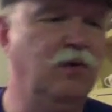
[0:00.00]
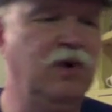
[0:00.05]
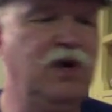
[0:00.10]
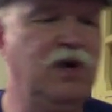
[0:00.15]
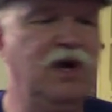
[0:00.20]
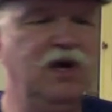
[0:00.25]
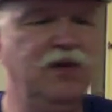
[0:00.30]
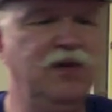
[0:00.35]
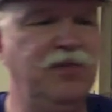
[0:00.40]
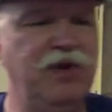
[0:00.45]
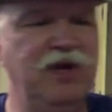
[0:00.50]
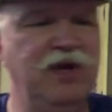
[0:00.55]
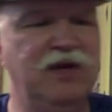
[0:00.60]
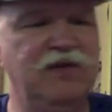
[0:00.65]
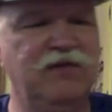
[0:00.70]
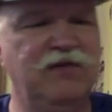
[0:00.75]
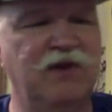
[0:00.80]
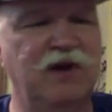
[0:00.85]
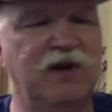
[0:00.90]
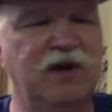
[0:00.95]
what kind of
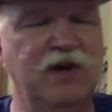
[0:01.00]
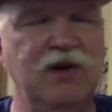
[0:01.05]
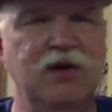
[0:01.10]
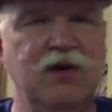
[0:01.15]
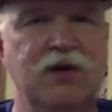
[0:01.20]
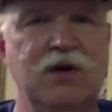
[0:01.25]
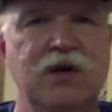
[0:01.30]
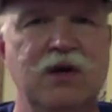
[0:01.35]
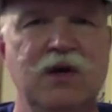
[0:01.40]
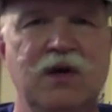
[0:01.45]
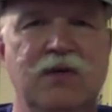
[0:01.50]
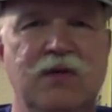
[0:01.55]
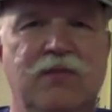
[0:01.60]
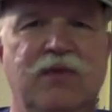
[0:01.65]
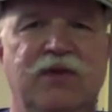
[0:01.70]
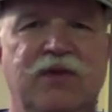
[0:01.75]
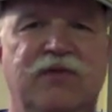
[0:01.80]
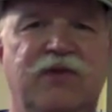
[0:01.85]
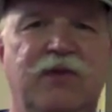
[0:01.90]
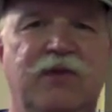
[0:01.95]
paint is on here,
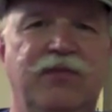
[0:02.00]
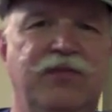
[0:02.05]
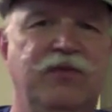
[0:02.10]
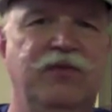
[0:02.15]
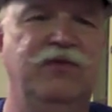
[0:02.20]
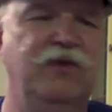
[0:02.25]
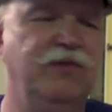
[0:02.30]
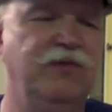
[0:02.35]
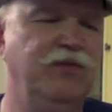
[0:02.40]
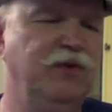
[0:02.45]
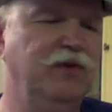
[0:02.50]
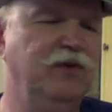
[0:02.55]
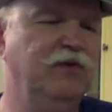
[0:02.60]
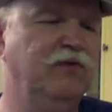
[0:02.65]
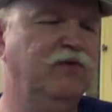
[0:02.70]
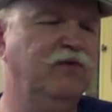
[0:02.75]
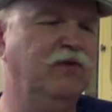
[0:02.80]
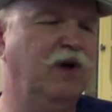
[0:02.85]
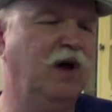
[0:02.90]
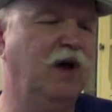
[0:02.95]
but
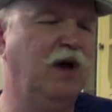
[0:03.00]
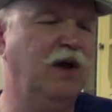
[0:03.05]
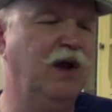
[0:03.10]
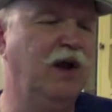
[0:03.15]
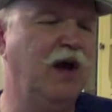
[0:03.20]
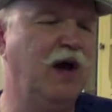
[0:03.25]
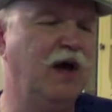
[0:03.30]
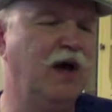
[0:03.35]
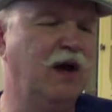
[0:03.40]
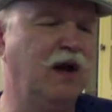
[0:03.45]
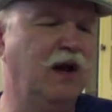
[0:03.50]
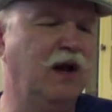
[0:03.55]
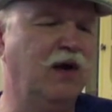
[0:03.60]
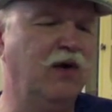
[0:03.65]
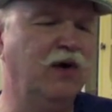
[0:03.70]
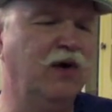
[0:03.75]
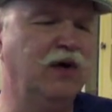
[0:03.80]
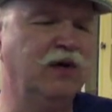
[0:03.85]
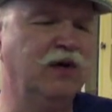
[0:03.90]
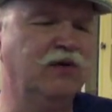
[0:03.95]
something's not
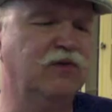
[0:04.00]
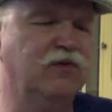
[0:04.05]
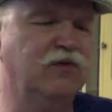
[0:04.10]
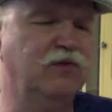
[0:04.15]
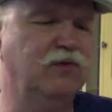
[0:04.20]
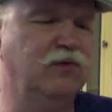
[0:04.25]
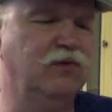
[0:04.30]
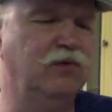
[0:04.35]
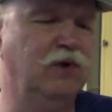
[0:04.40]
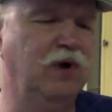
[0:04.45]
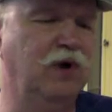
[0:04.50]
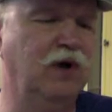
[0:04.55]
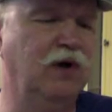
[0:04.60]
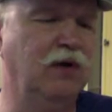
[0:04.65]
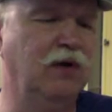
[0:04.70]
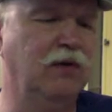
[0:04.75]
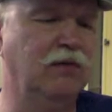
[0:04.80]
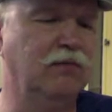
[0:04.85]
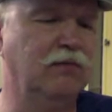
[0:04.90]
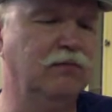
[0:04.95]
allowing it
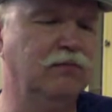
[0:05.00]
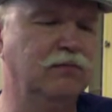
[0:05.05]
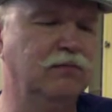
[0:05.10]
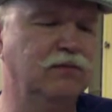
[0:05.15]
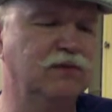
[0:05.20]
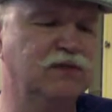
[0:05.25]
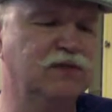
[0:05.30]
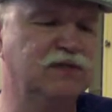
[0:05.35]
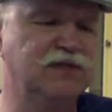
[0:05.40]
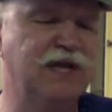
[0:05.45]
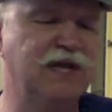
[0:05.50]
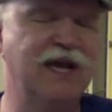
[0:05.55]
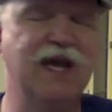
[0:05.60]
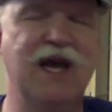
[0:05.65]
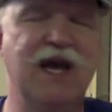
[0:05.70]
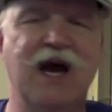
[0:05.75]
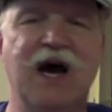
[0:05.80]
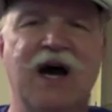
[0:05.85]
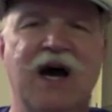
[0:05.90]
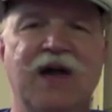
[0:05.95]
to
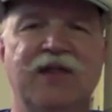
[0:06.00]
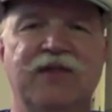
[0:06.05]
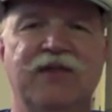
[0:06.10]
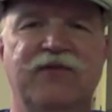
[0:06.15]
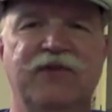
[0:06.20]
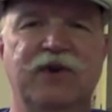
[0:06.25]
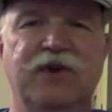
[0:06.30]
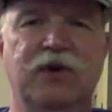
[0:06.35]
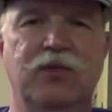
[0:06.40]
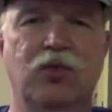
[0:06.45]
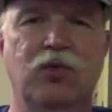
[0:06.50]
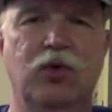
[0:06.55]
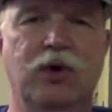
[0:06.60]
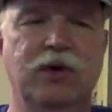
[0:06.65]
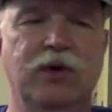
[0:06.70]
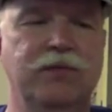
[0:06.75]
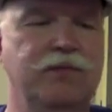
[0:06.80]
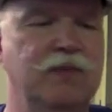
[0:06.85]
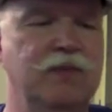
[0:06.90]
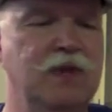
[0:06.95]
stay on the
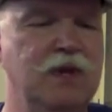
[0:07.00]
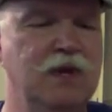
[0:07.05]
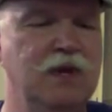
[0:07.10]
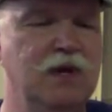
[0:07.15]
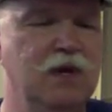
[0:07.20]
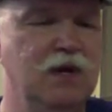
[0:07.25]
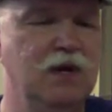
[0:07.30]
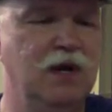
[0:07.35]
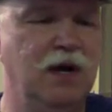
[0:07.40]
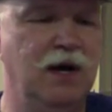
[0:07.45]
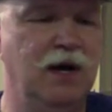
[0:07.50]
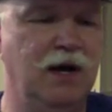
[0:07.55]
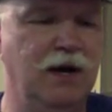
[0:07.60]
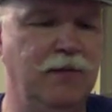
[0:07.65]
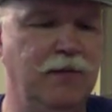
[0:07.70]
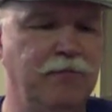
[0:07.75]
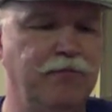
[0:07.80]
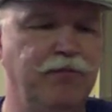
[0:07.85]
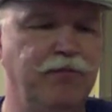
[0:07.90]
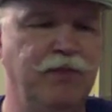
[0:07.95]
fingerboard.
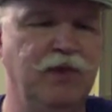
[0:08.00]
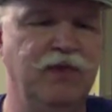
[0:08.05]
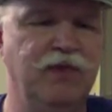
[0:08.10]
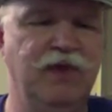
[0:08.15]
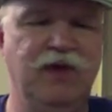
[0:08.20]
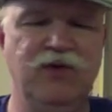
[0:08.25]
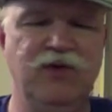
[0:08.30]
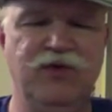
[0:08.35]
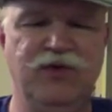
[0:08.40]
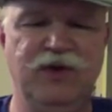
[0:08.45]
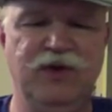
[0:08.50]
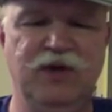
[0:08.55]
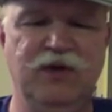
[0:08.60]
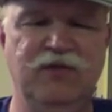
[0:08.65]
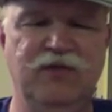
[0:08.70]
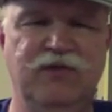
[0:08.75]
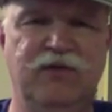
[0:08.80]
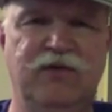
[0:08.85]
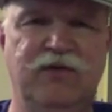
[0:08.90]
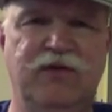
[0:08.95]
The other thing
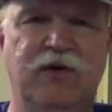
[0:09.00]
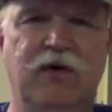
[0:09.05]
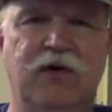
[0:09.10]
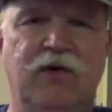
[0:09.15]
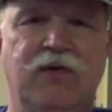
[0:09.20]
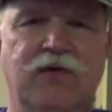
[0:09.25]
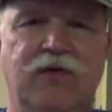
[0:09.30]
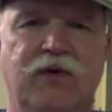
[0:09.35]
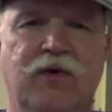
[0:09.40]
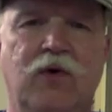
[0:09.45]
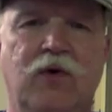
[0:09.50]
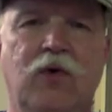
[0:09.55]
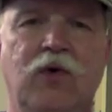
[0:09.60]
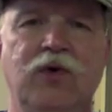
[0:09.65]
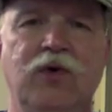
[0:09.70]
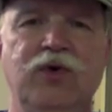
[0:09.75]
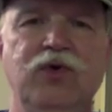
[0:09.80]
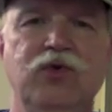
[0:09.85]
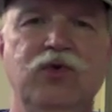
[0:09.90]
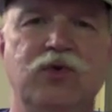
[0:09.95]
is that the
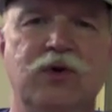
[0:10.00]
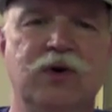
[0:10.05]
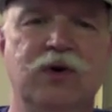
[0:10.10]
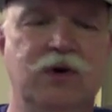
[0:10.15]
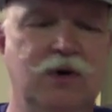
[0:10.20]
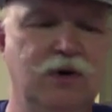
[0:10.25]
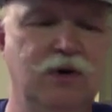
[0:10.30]
whole uke,